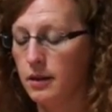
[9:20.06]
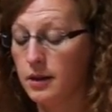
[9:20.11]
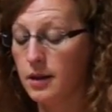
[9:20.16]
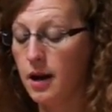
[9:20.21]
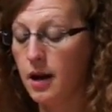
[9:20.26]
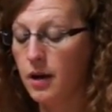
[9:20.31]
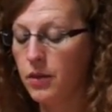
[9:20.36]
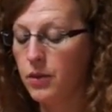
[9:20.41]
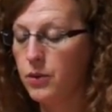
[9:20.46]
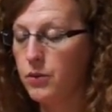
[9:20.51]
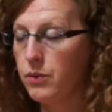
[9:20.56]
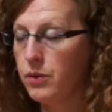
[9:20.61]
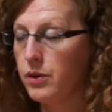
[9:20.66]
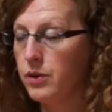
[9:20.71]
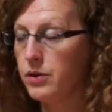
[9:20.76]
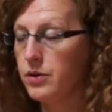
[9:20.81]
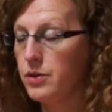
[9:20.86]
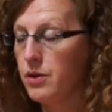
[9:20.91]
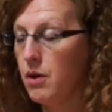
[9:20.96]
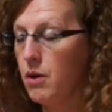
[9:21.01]
cut through
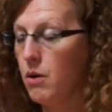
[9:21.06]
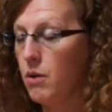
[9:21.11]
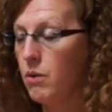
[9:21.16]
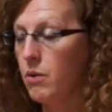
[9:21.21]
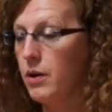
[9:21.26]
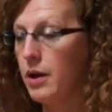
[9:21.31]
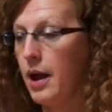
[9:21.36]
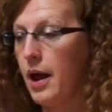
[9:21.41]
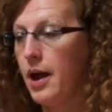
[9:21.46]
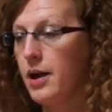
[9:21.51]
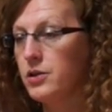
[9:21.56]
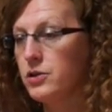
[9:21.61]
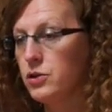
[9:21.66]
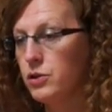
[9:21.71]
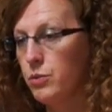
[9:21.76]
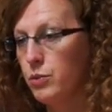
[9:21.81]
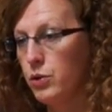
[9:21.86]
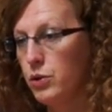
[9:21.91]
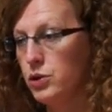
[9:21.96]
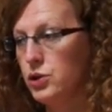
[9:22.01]
the dough as
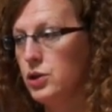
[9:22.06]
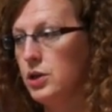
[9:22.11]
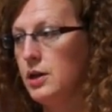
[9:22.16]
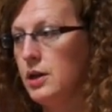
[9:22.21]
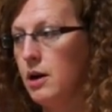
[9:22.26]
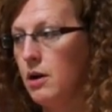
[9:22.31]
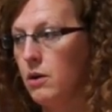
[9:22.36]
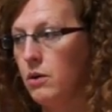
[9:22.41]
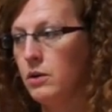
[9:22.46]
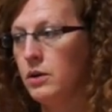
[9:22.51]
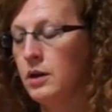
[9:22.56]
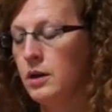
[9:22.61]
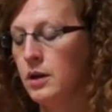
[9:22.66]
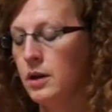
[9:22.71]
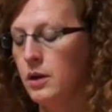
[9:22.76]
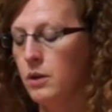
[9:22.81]
you're pushing out.